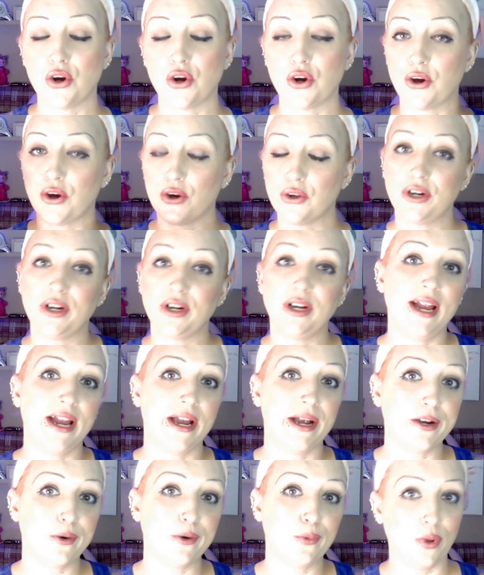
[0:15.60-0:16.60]
curl your
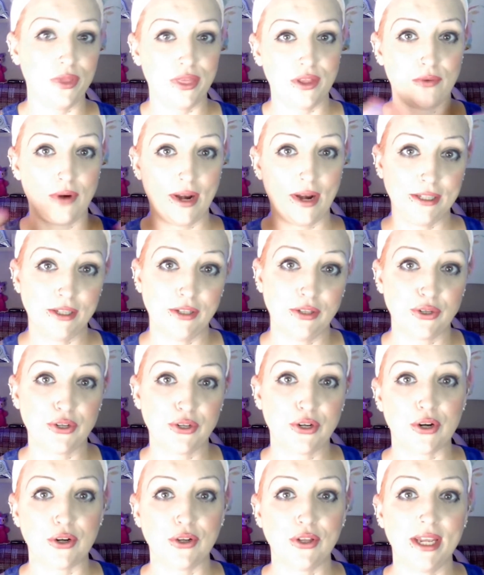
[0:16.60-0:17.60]
hair with a regular
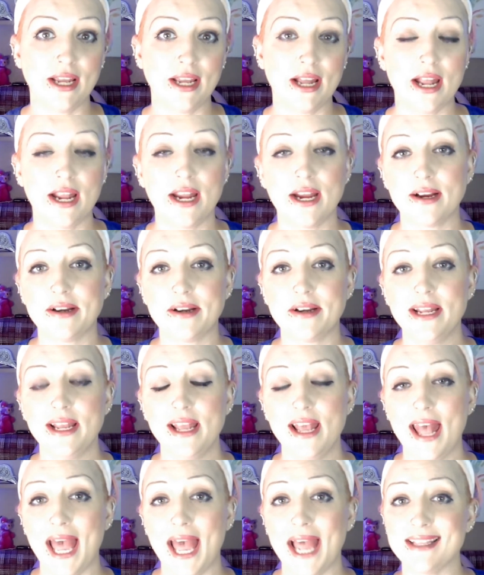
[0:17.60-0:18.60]
curling iron
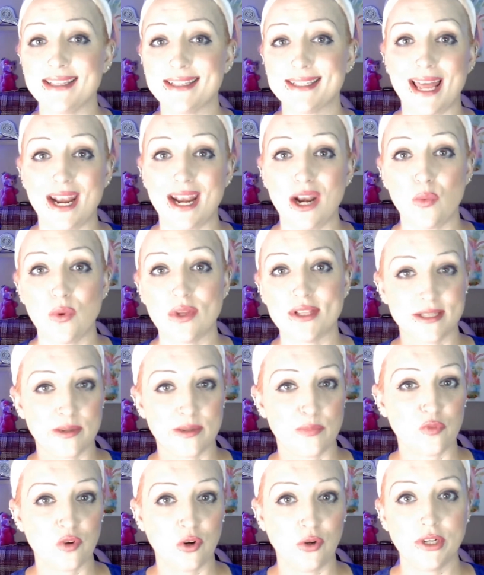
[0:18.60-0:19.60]
and set it with
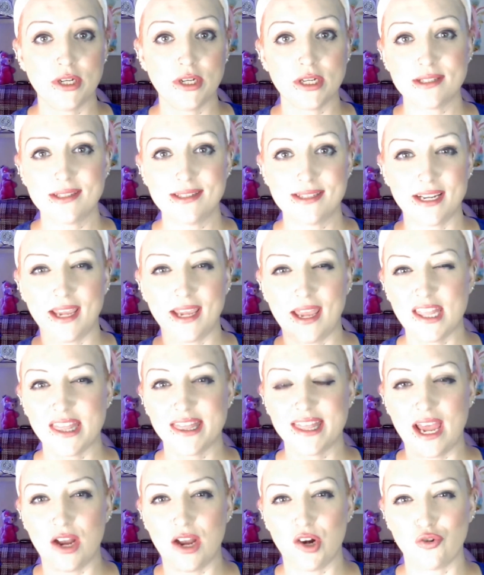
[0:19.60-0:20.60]
some rollers to get
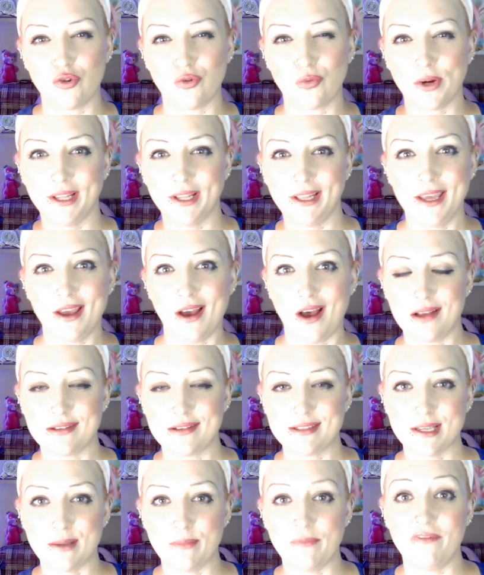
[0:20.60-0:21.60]
that really
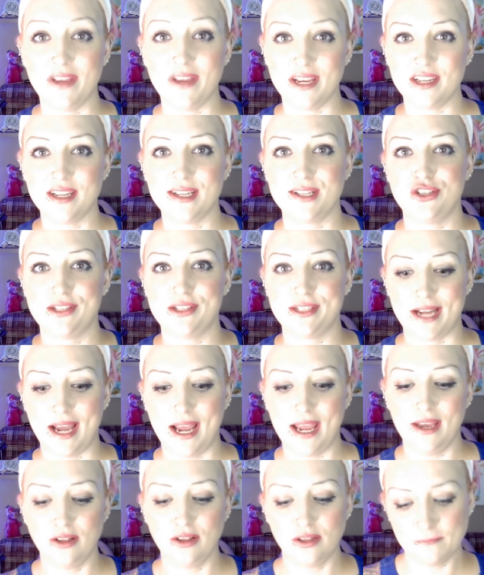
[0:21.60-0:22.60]
awesome vintage
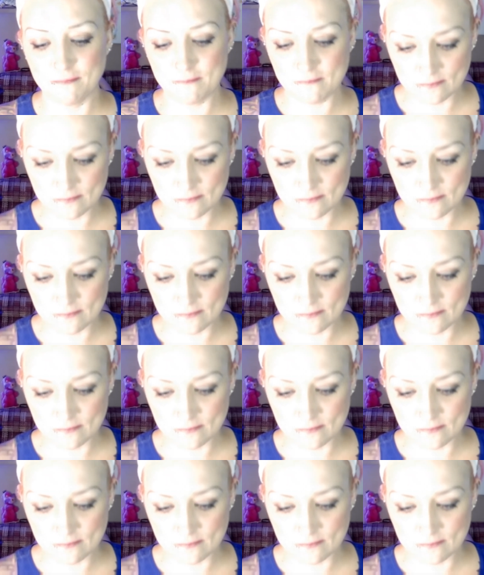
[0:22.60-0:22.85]
style.